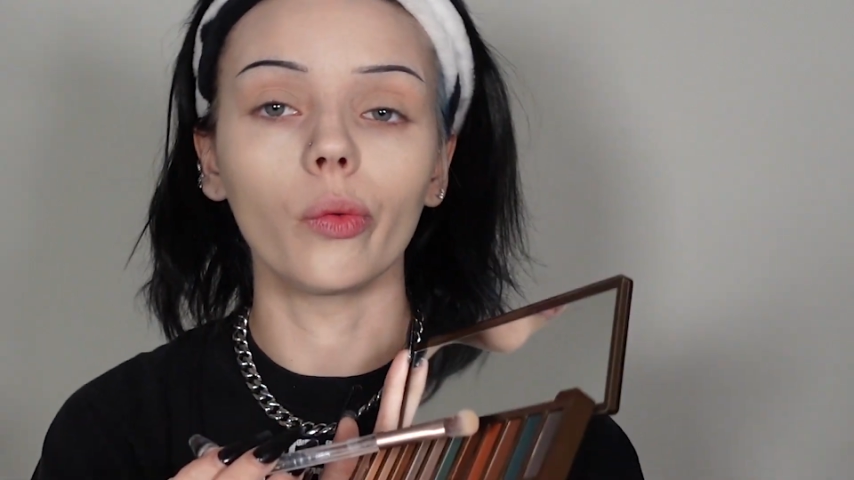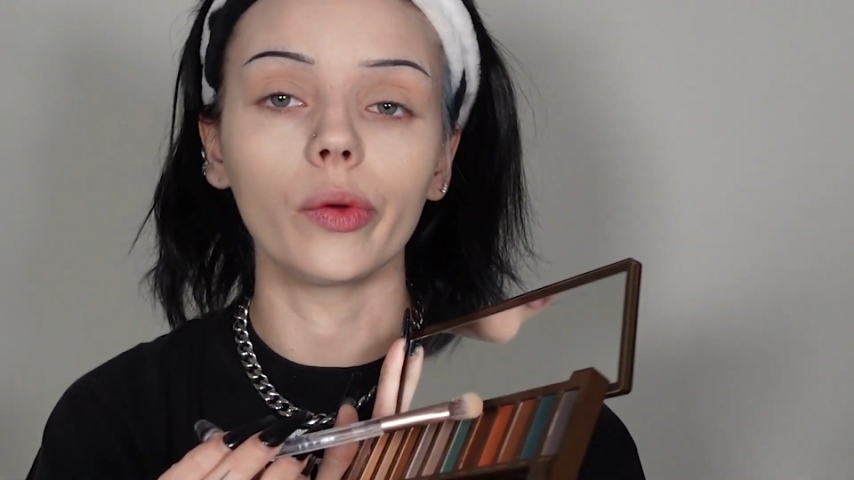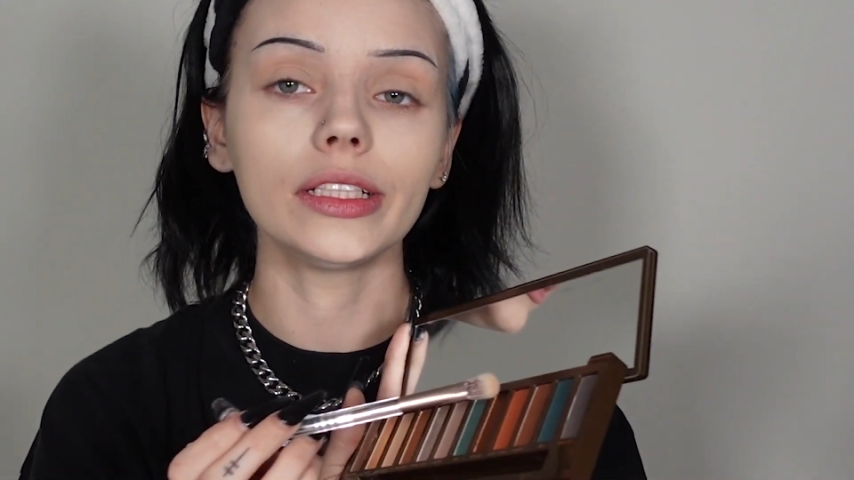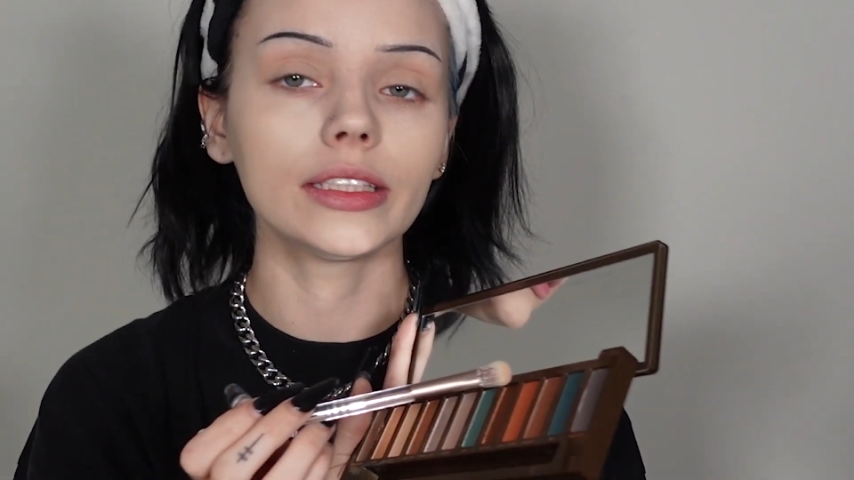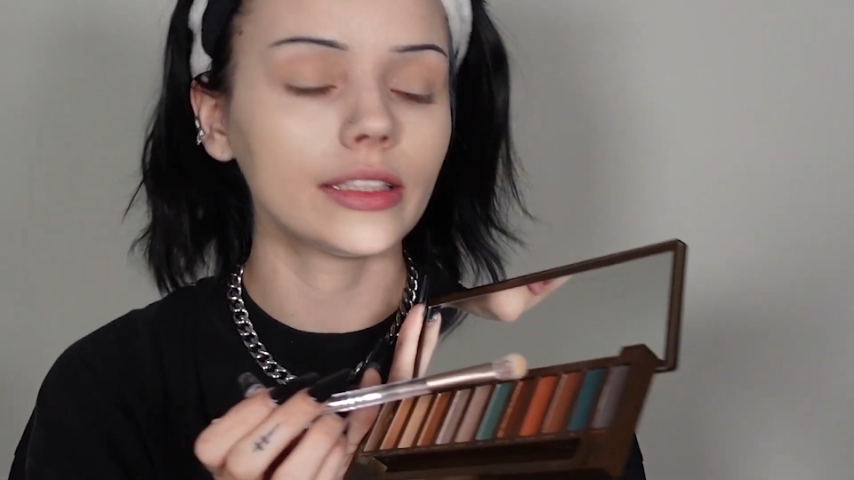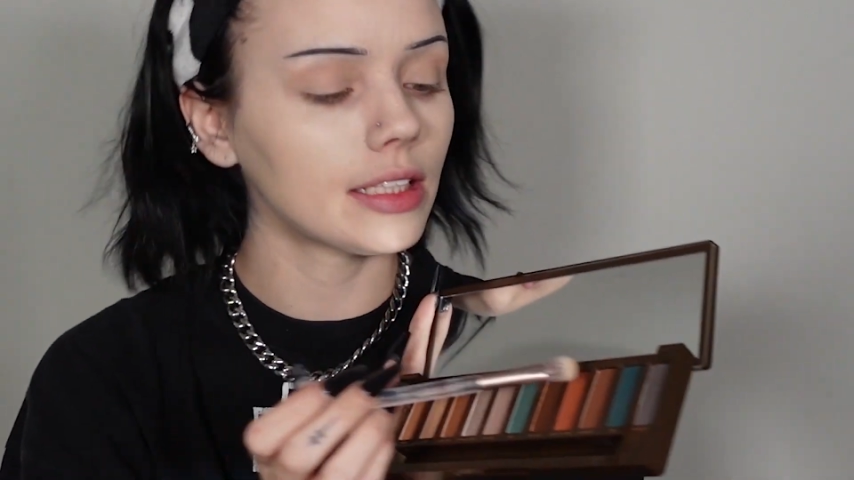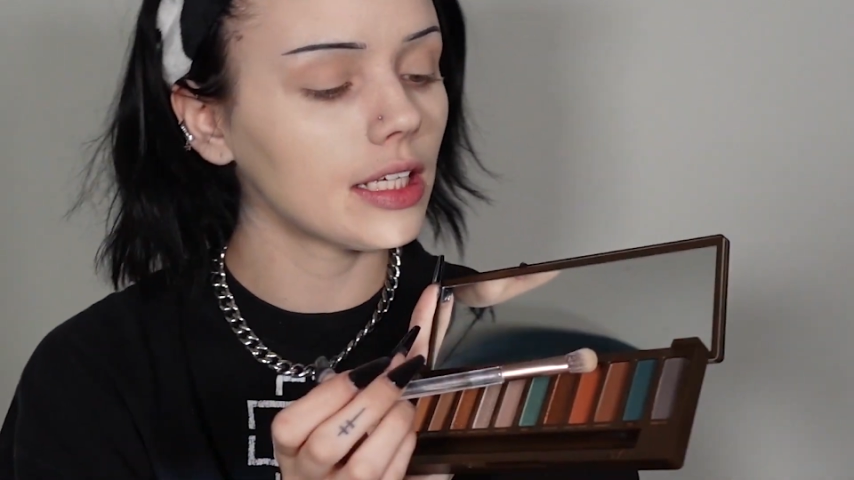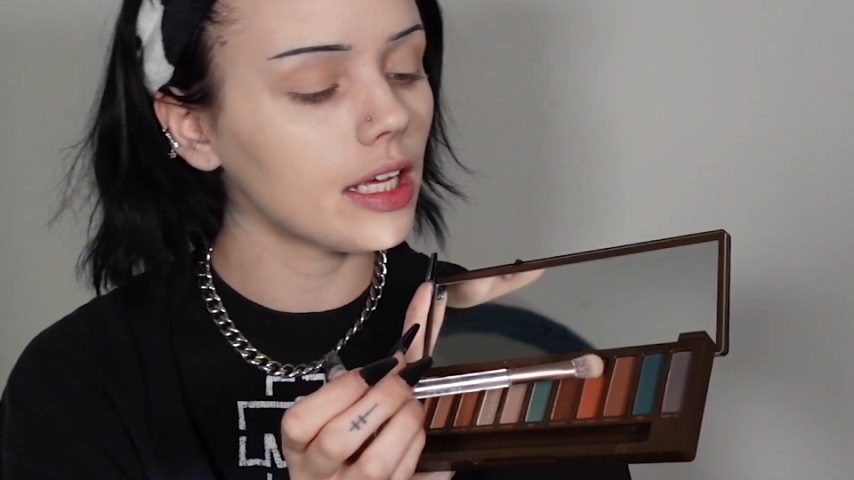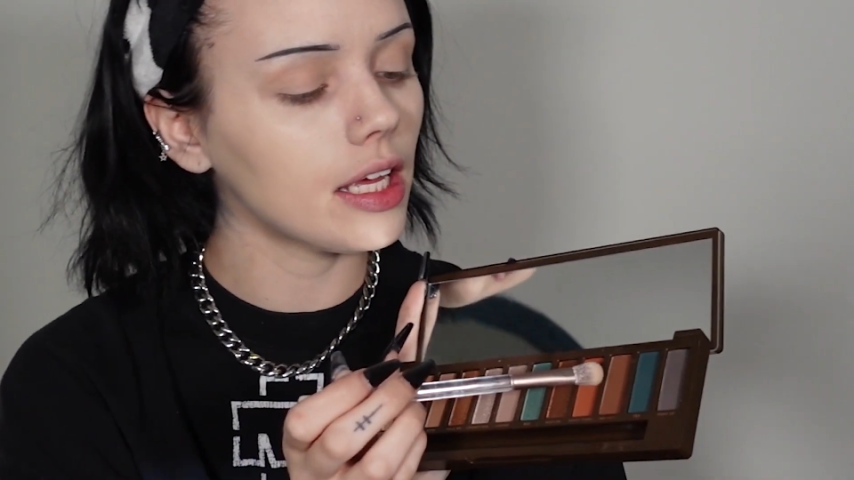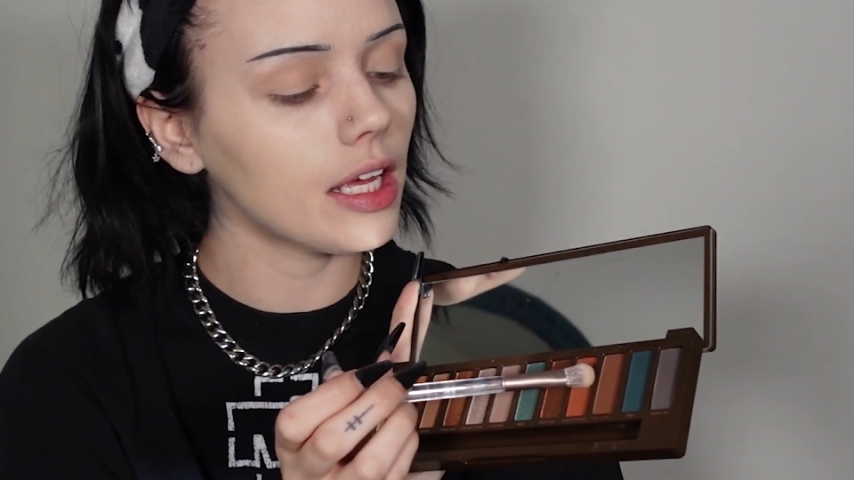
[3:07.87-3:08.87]

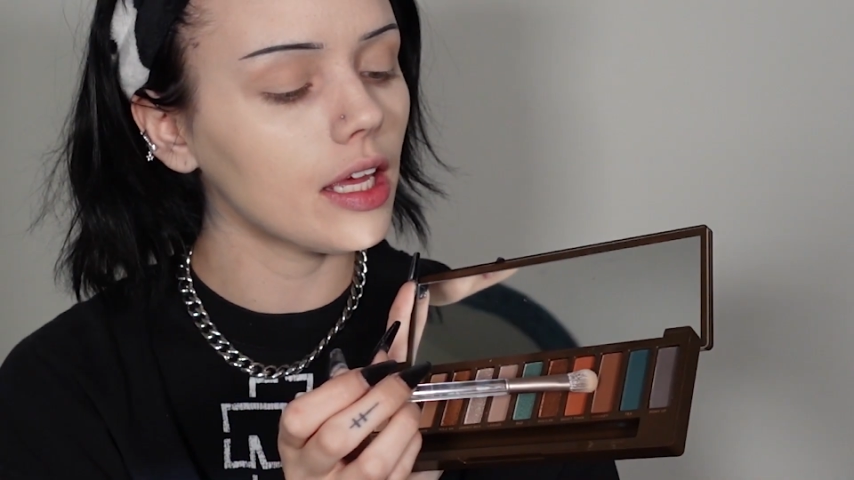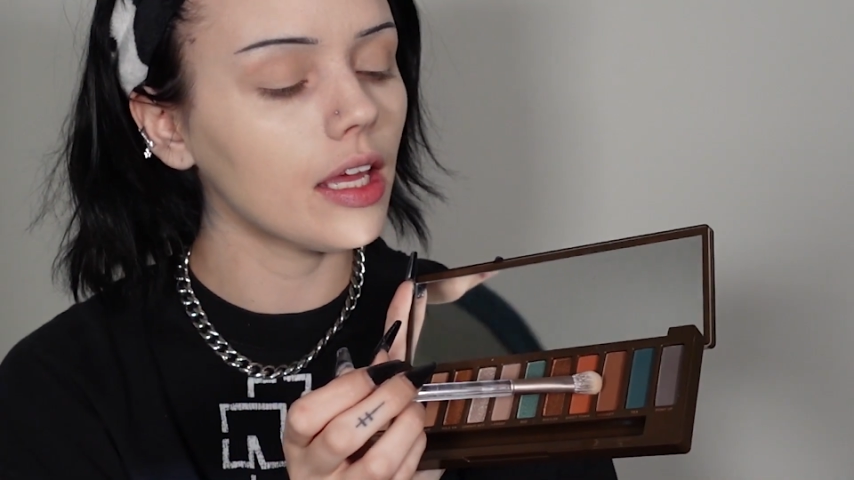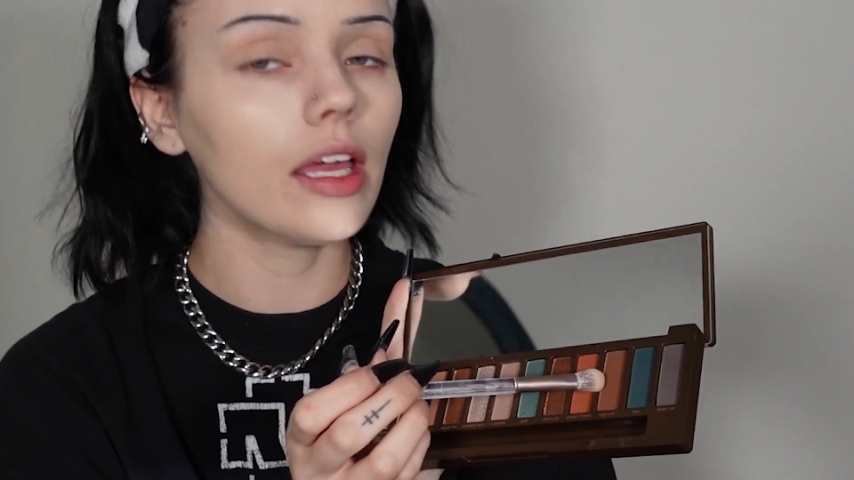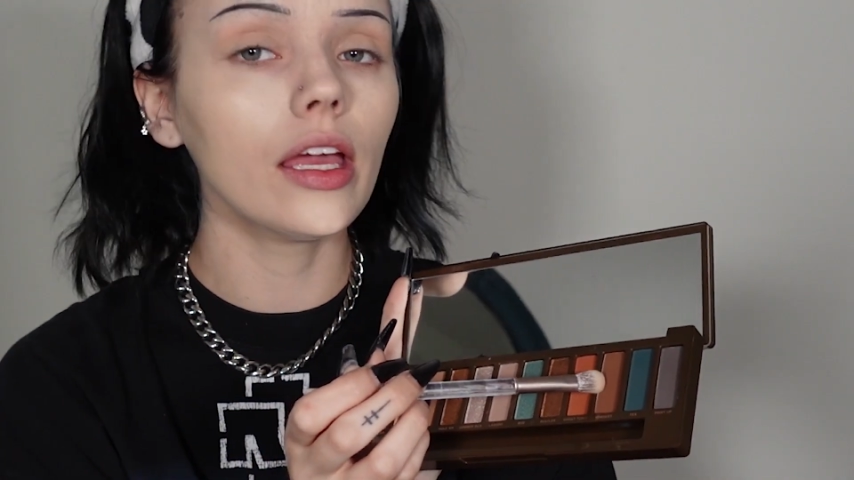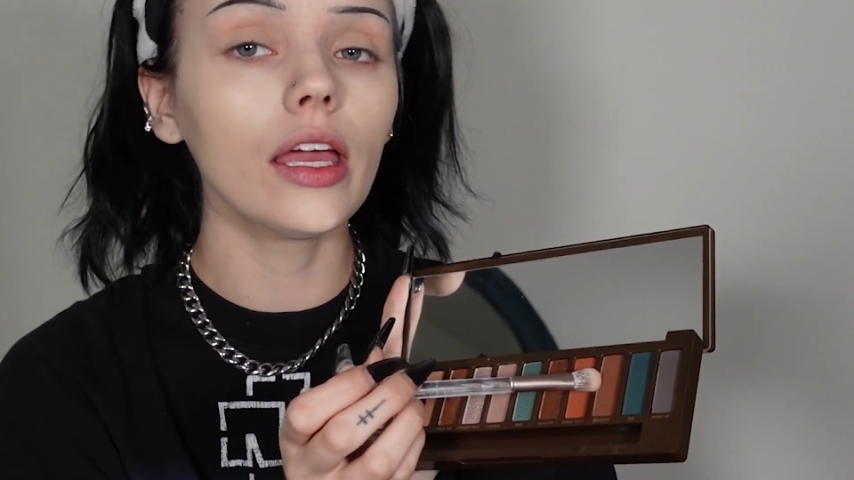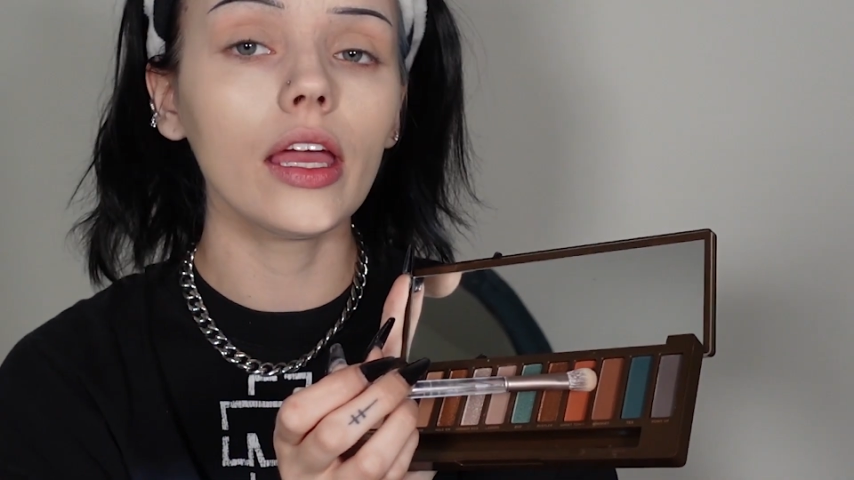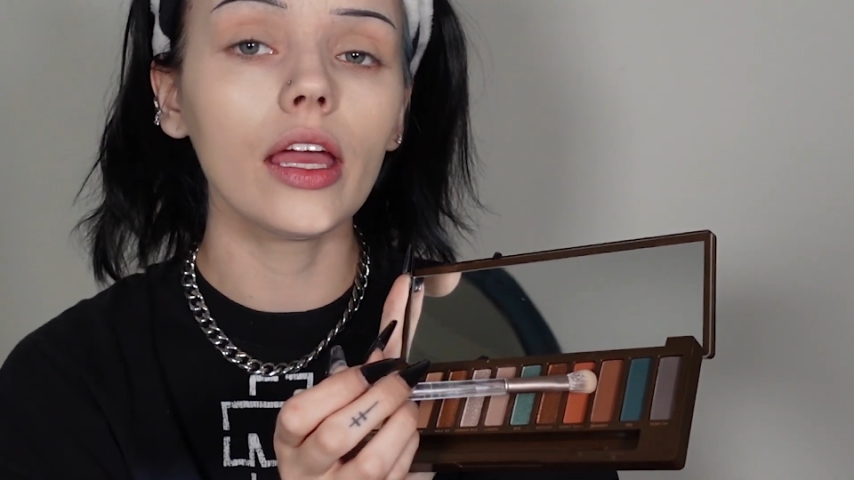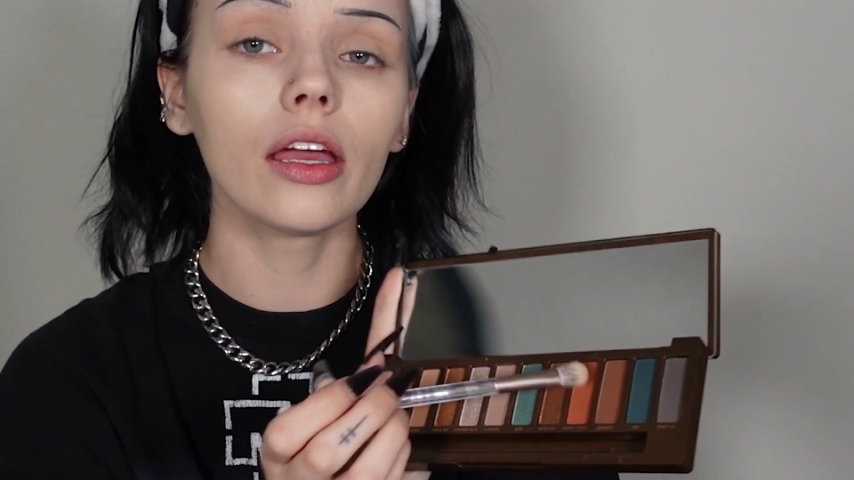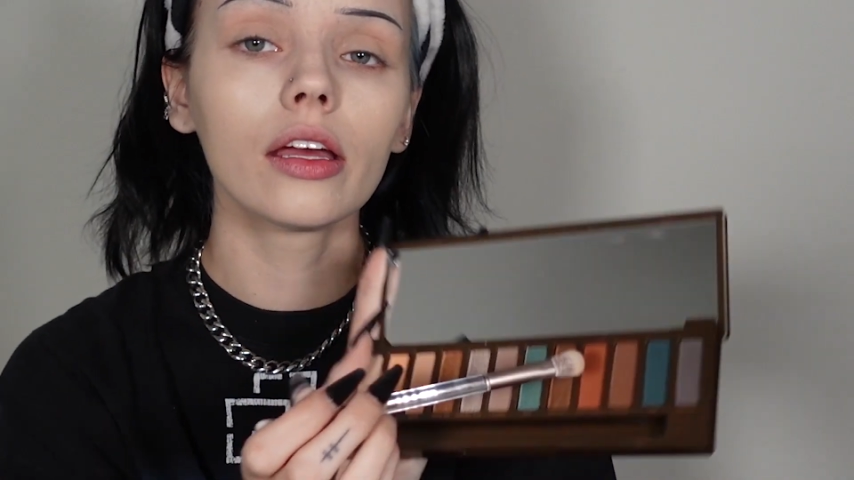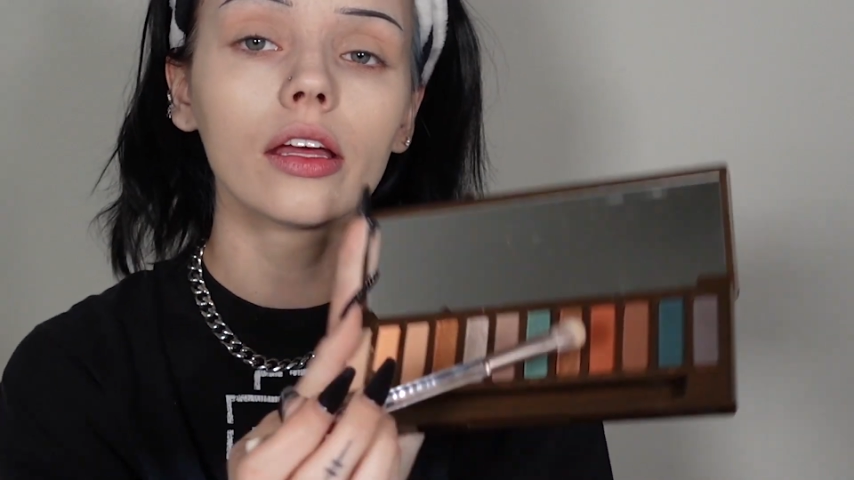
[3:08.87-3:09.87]

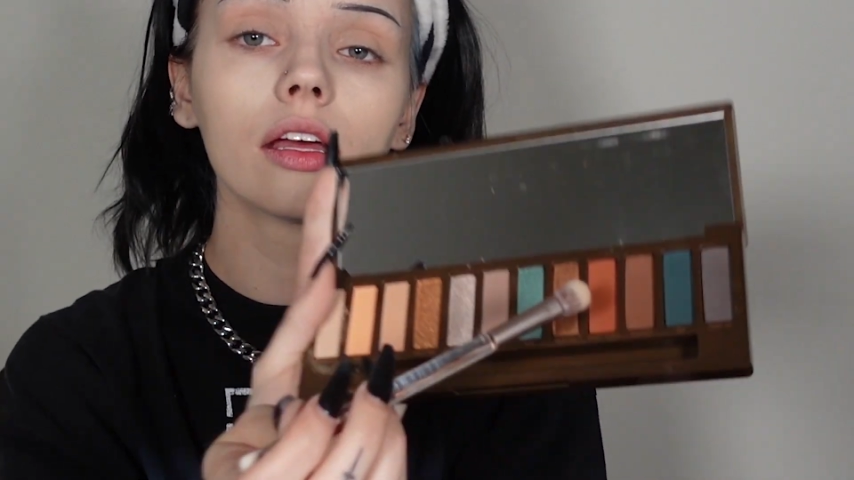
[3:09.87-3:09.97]
whiskey.